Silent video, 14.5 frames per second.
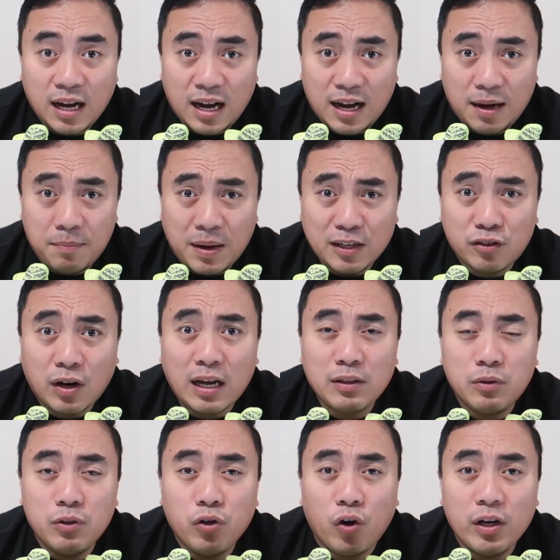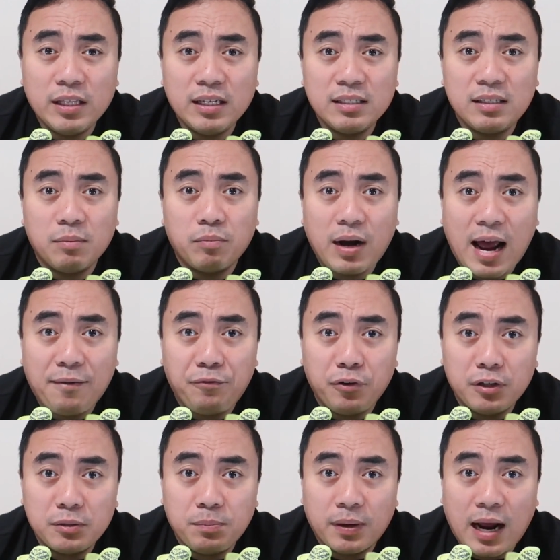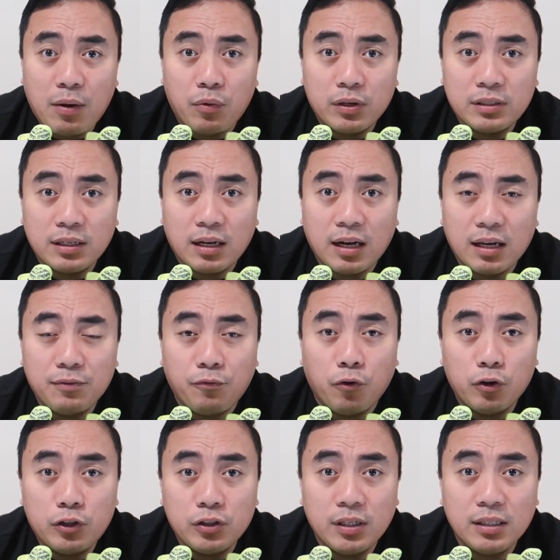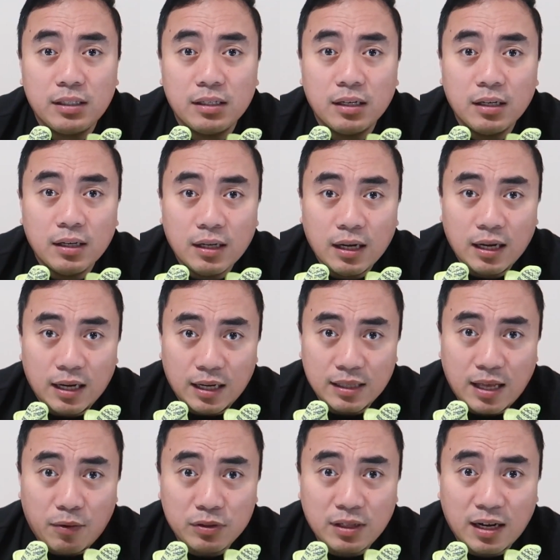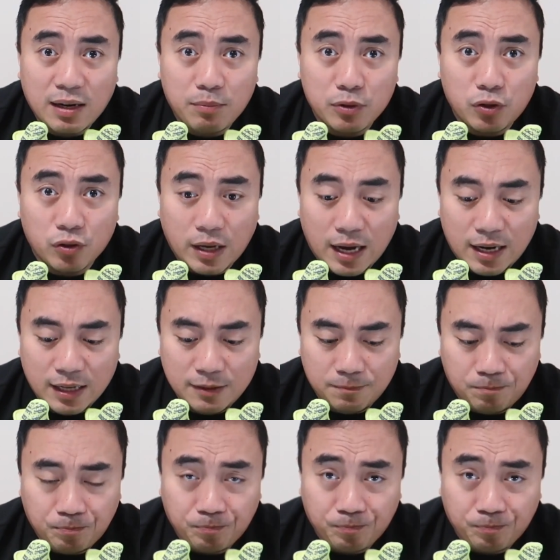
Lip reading: I tried joining some raffles, but I was unfortunate and I was not able to get it.